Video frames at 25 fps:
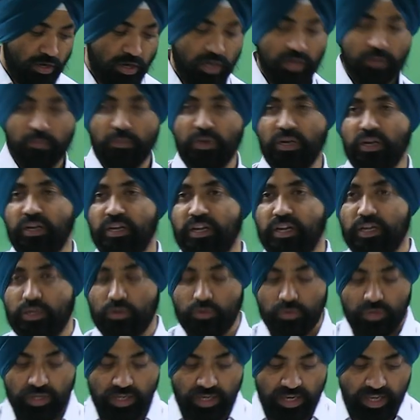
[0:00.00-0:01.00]
normal
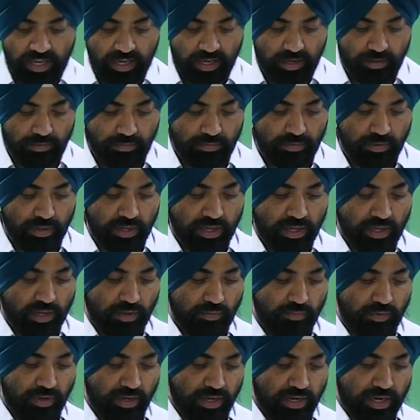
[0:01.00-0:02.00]
day-to-day life,
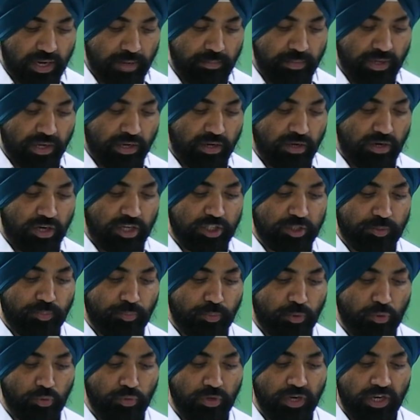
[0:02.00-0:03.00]
we come across
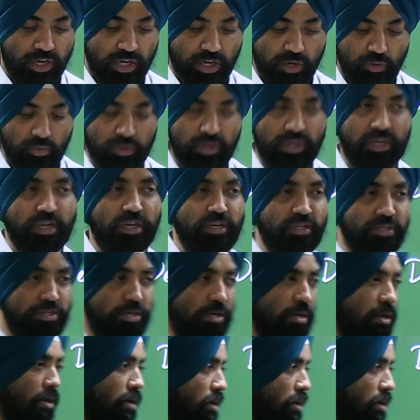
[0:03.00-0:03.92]
punitive detention.